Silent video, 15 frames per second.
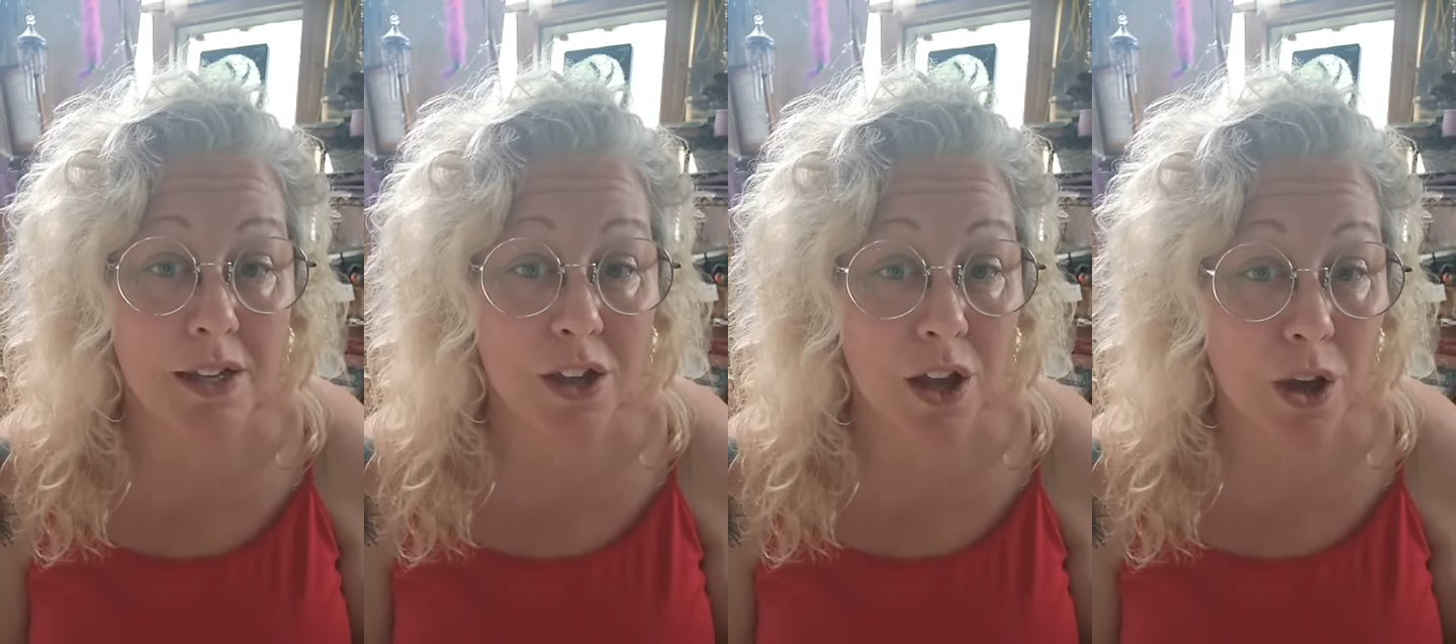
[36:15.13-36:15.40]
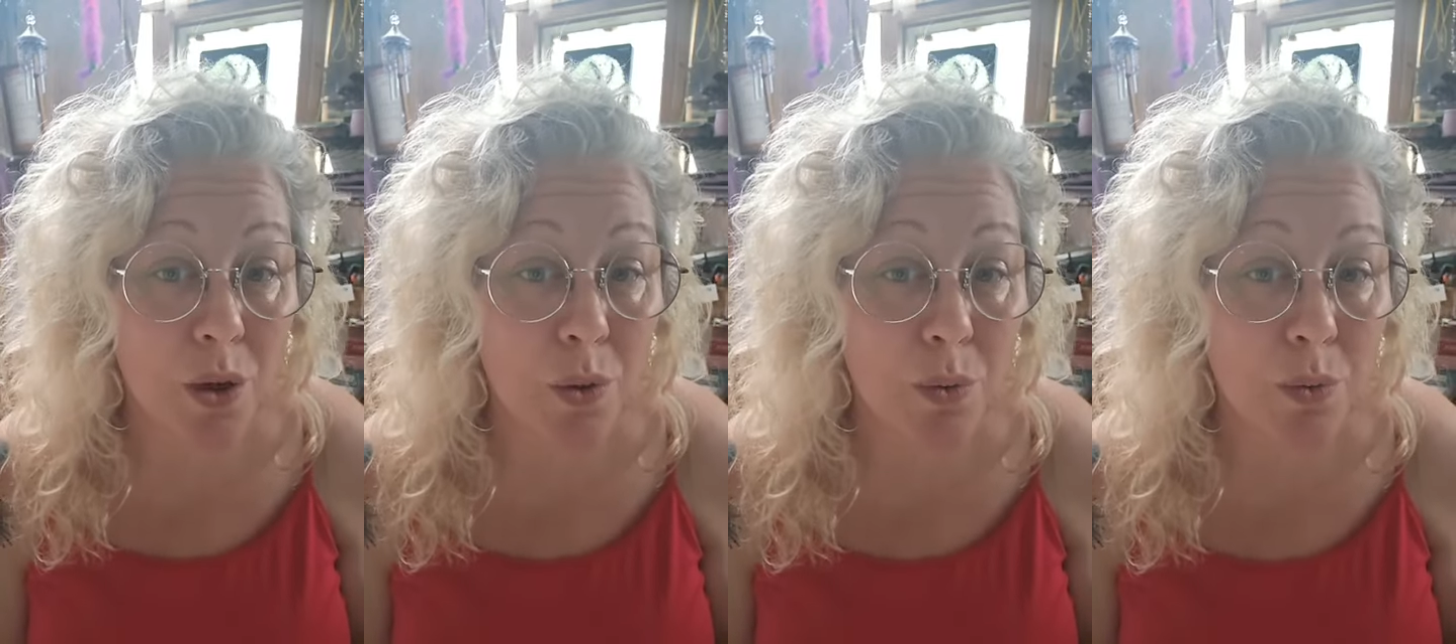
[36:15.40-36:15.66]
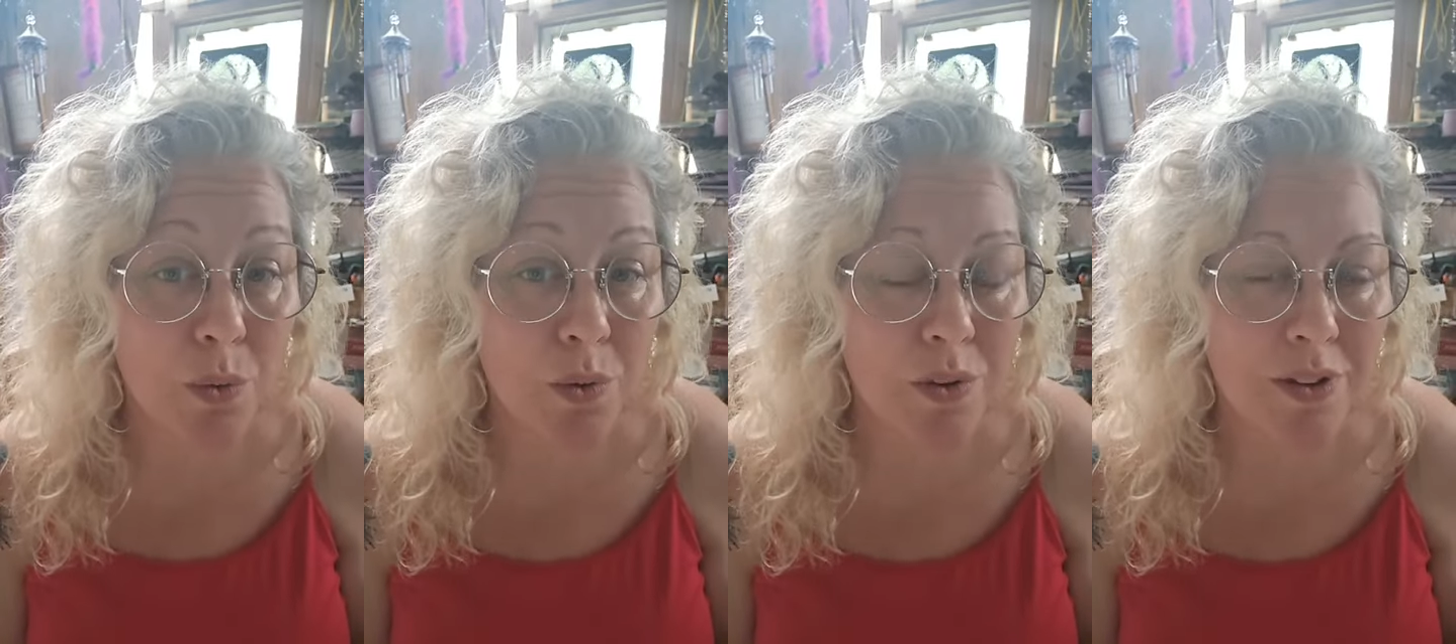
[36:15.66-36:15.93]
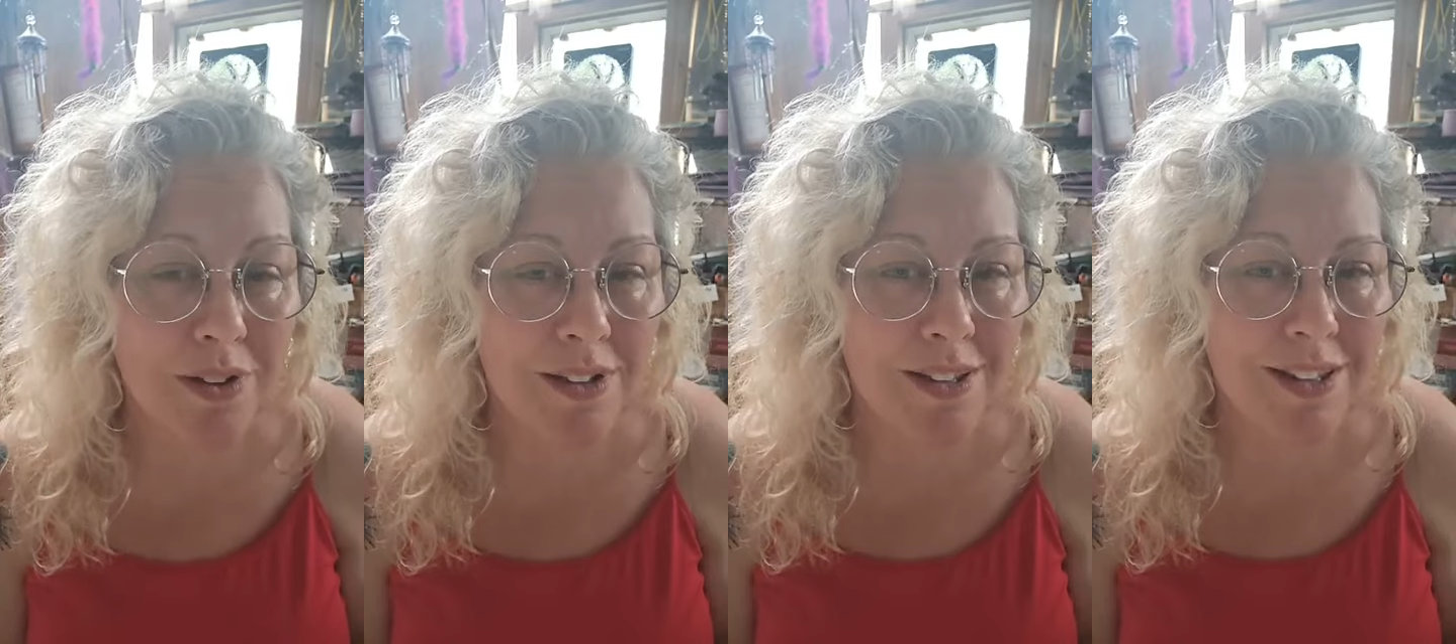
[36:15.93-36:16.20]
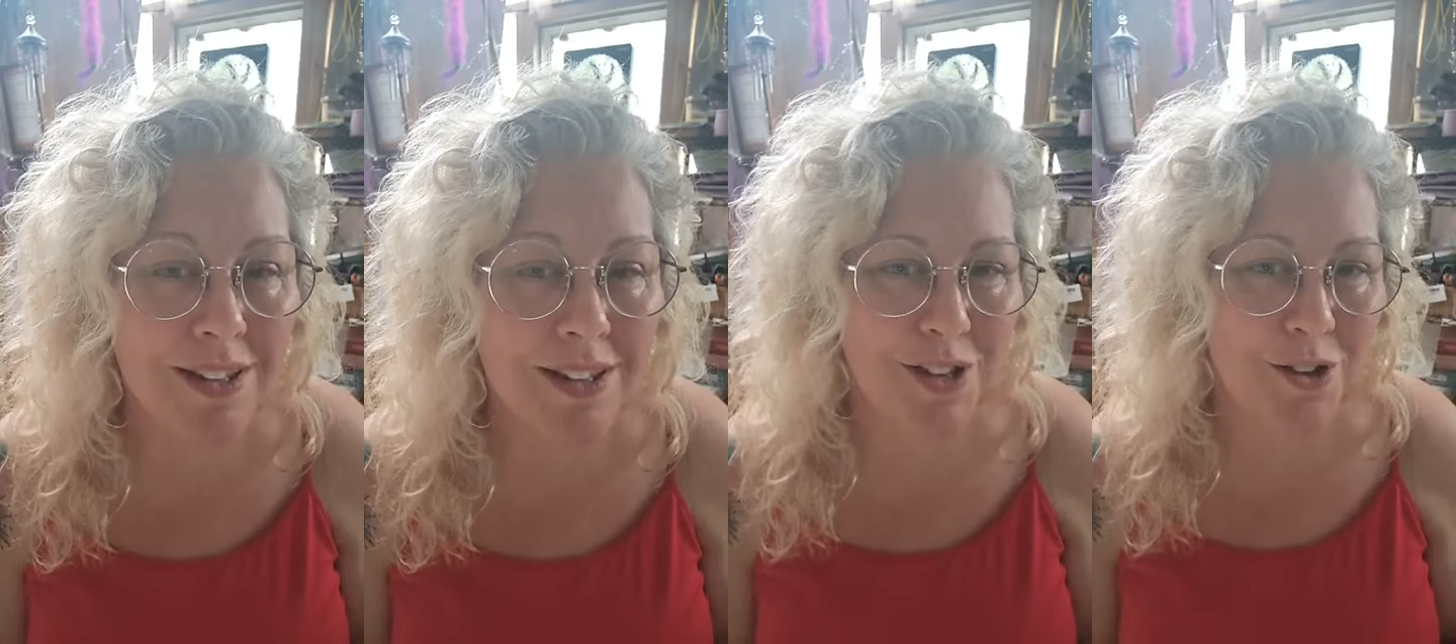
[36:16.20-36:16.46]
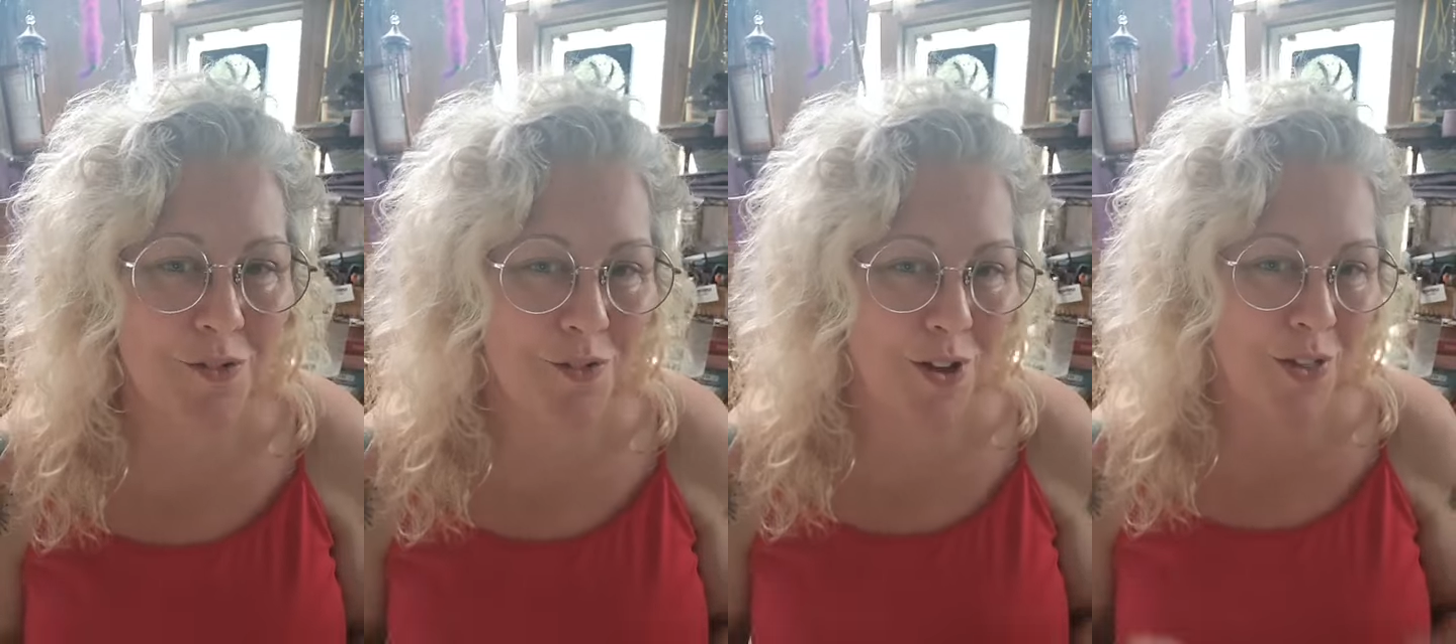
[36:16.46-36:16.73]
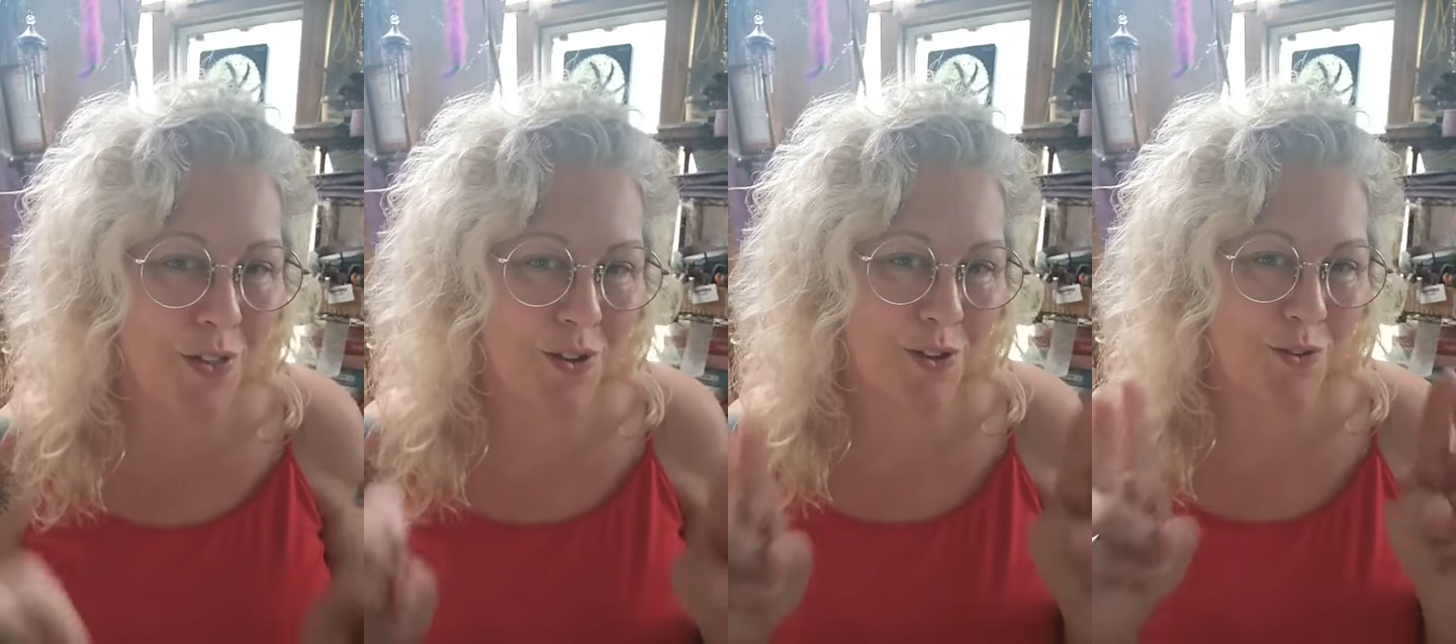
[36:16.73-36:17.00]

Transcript: go of all the